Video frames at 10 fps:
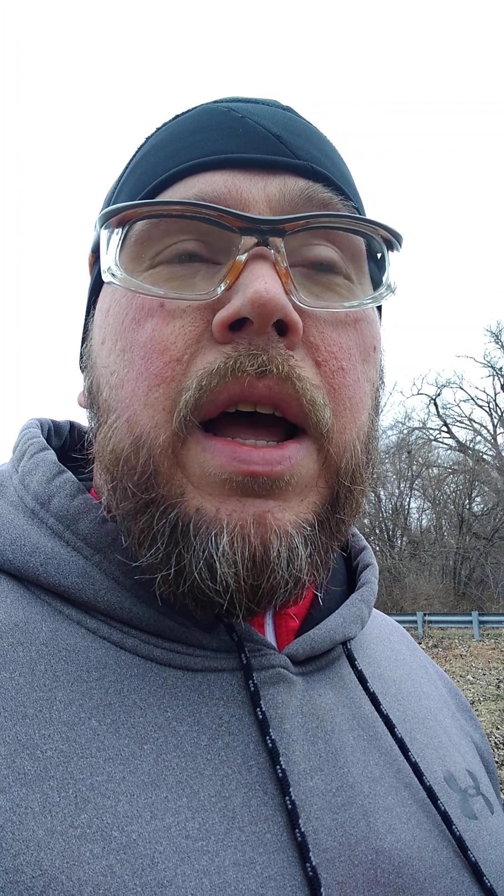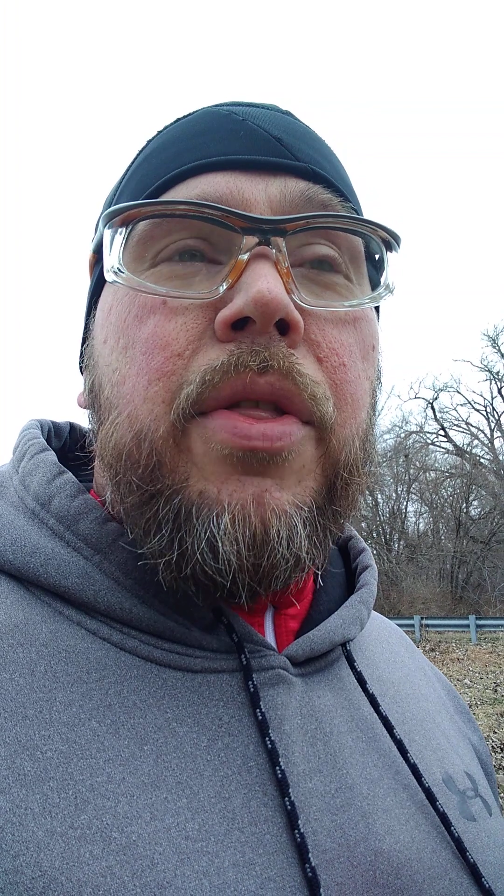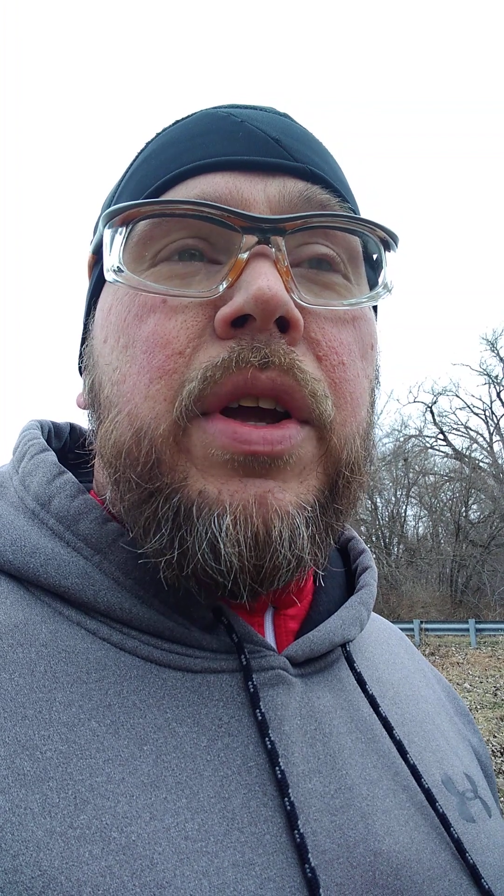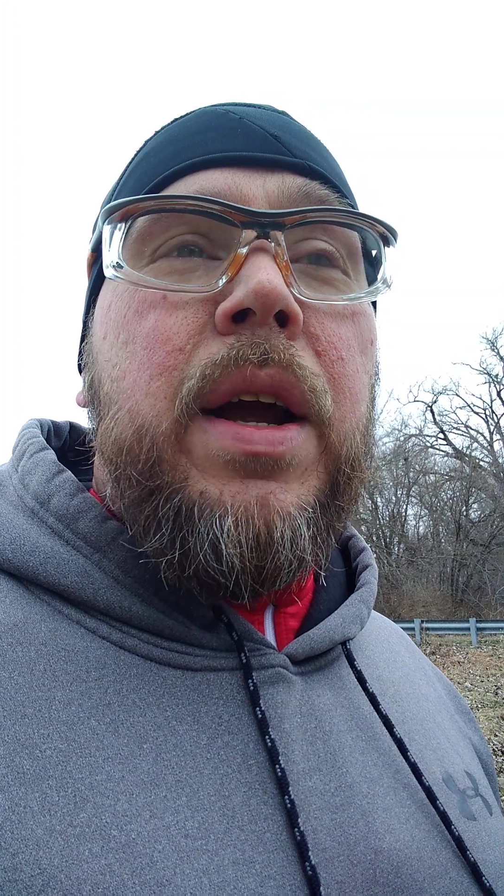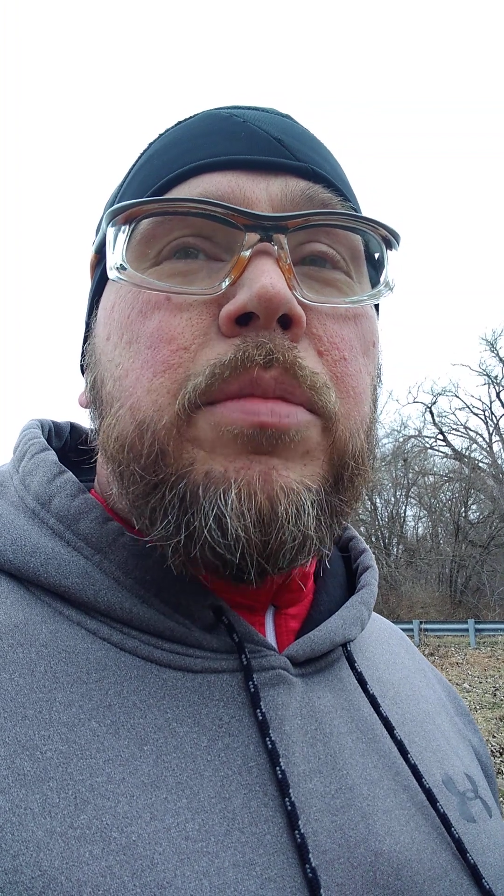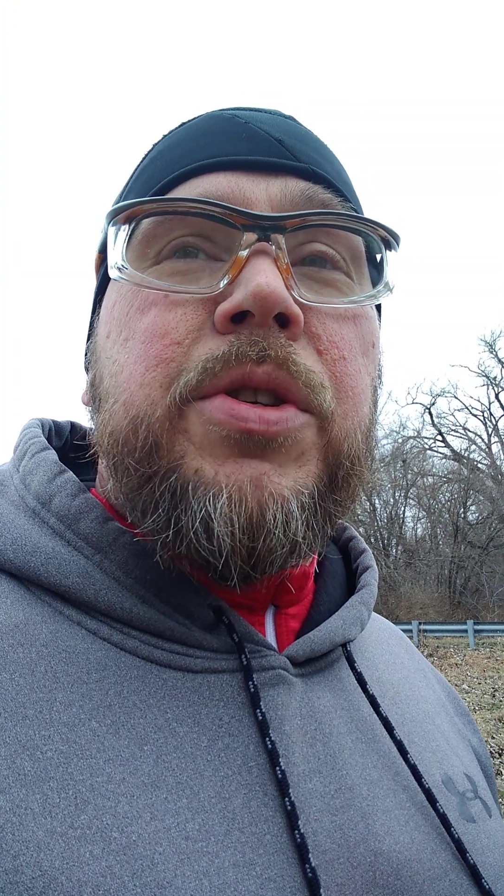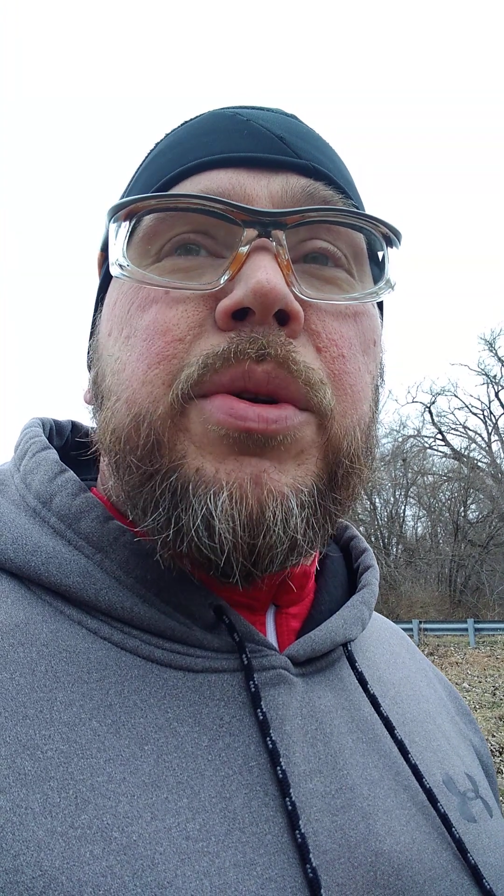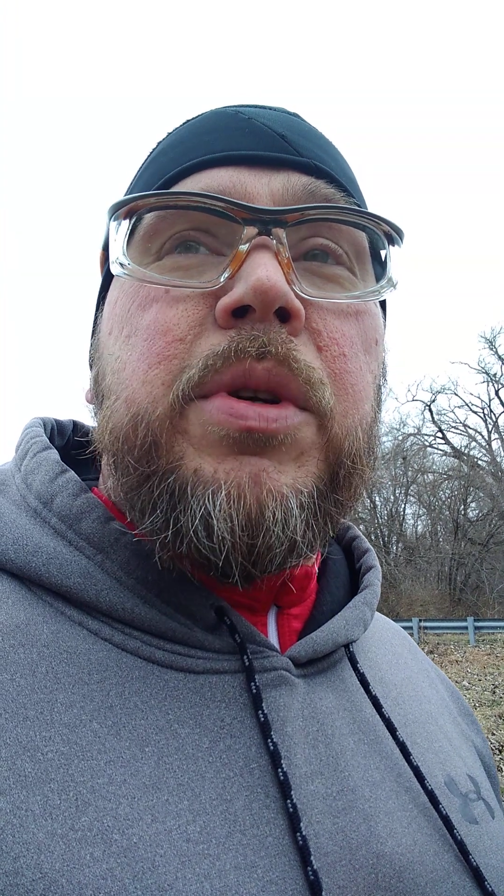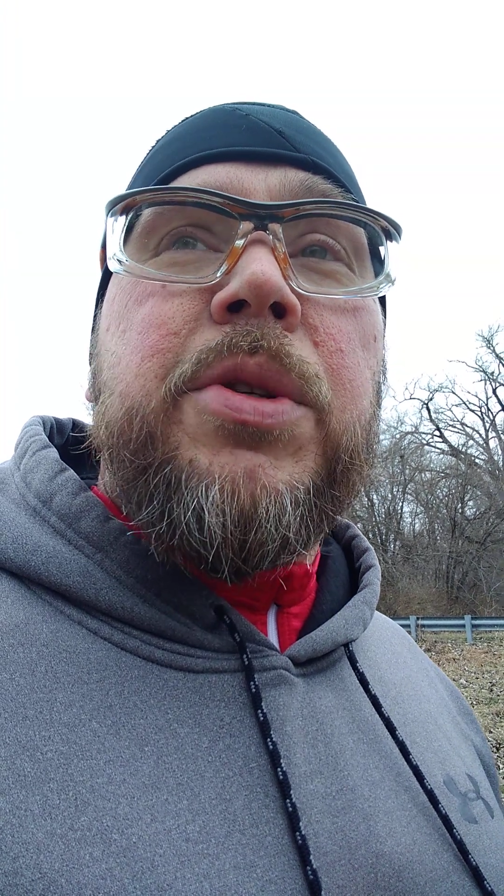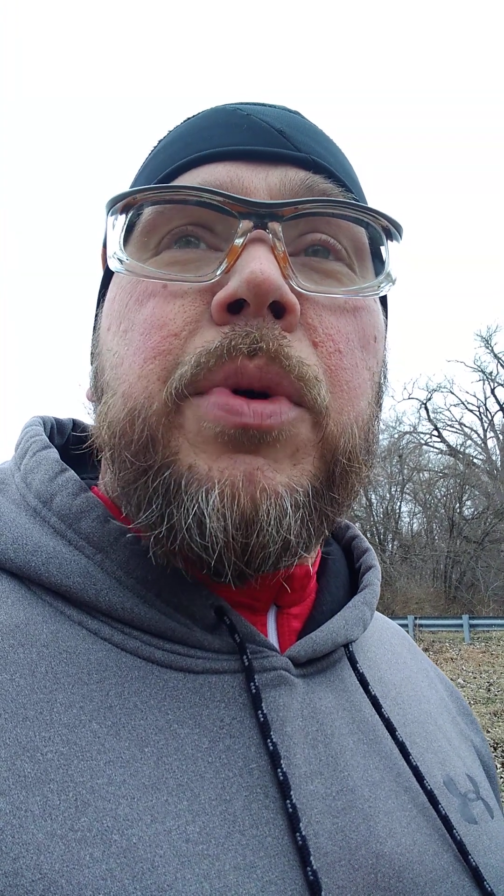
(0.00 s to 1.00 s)
I think I'm just
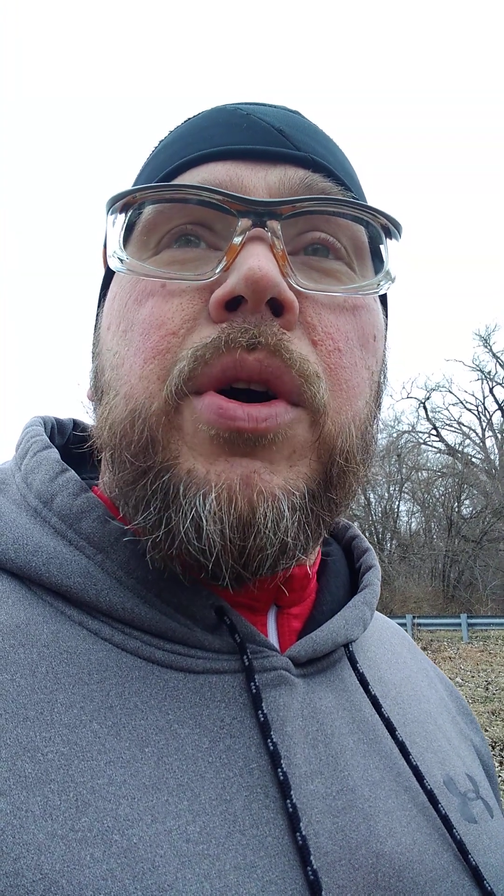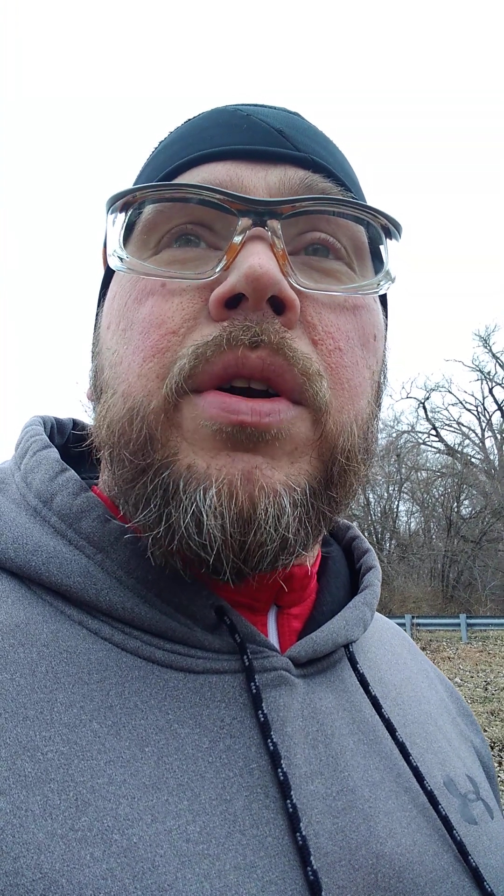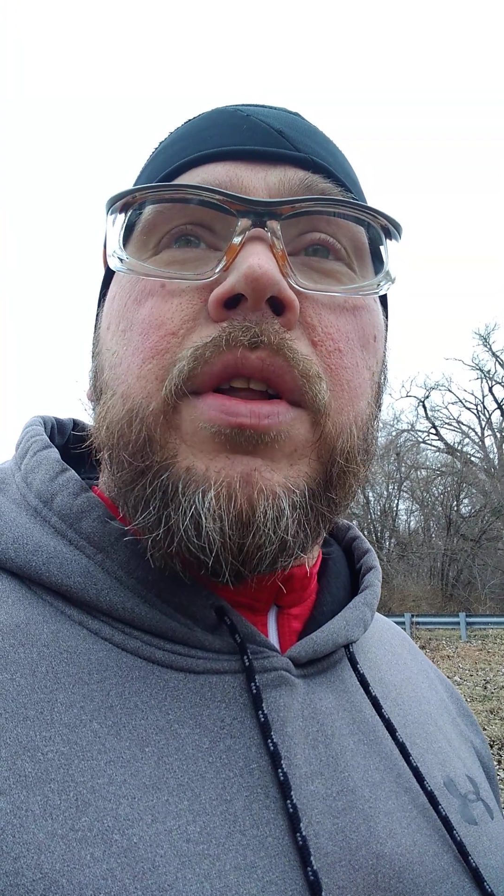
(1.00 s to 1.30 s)
going to be smart.